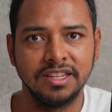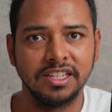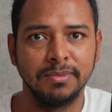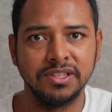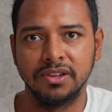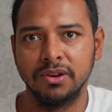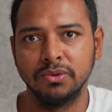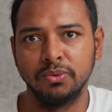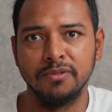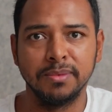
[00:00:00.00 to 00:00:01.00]
months ago,
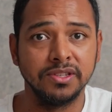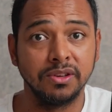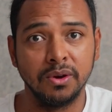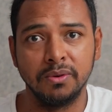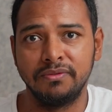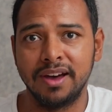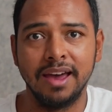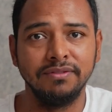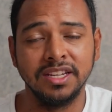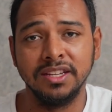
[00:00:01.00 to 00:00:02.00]
12 months ago,
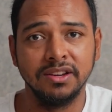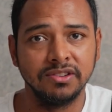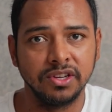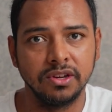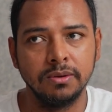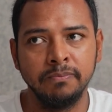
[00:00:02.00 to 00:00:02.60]
5, 10 years ago,